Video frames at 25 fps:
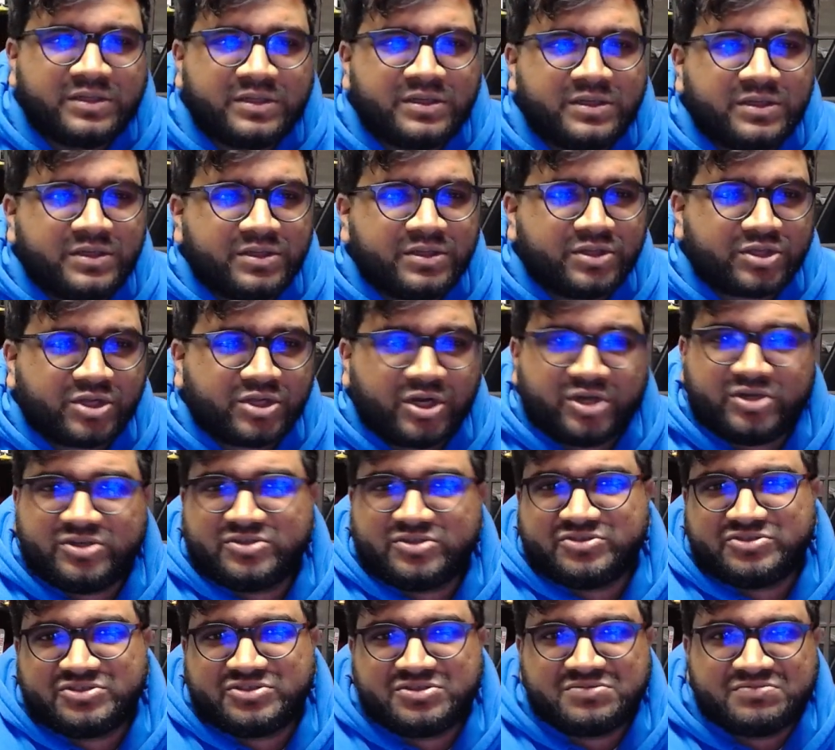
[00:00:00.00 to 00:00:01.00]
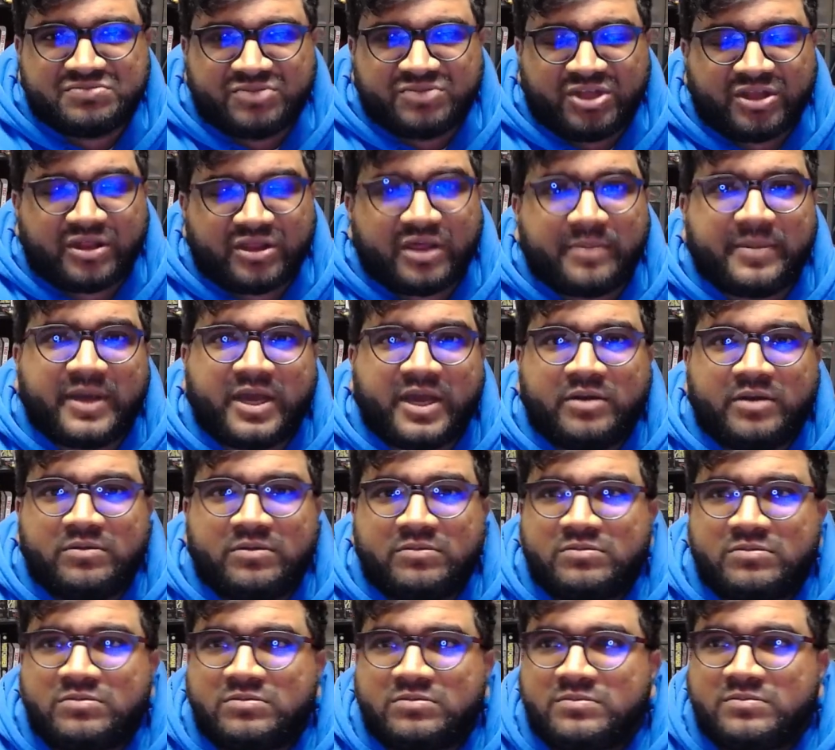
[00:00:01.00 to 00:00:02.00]
The Cardinals, not that bad.
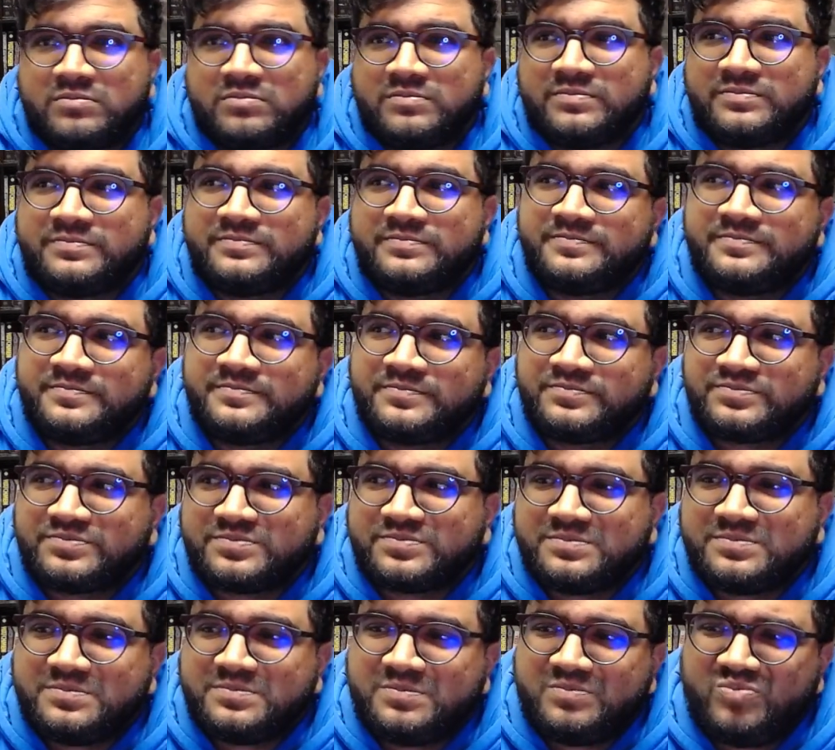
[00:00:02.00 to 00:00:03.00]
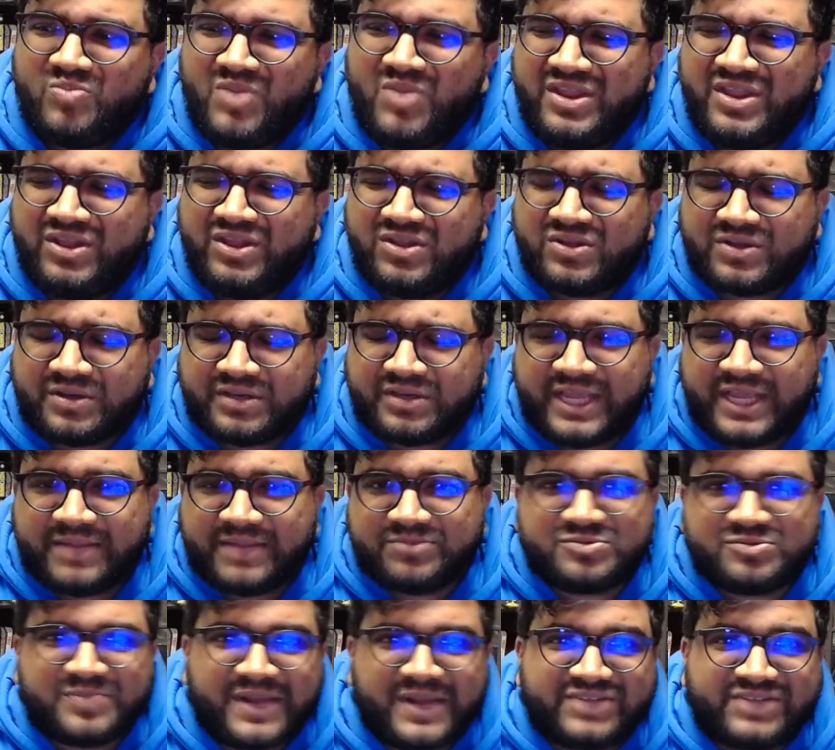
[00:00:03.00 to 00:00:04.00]
You look at games
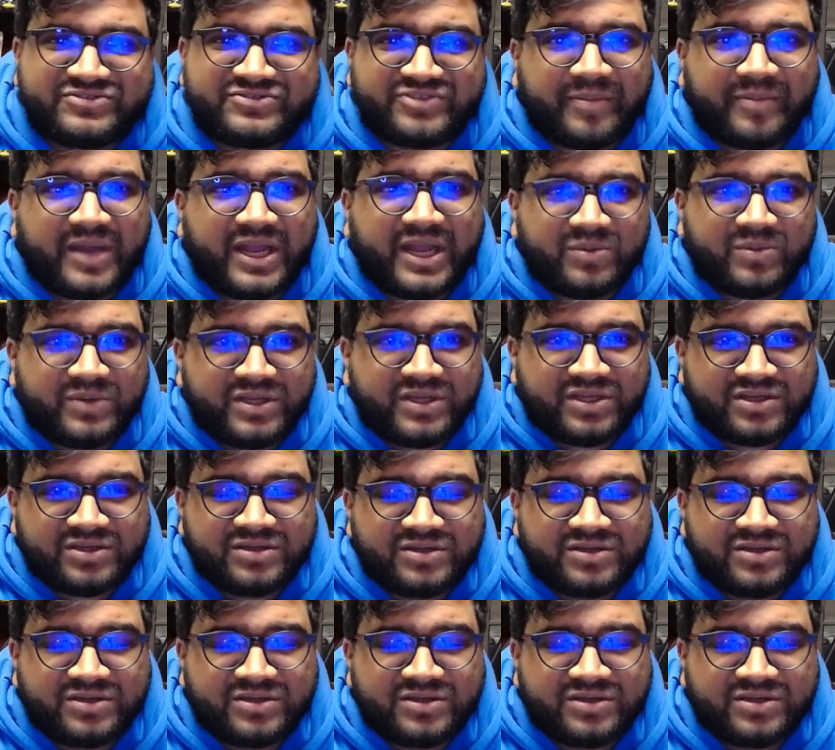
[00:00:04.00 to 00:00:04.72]
past the bye week,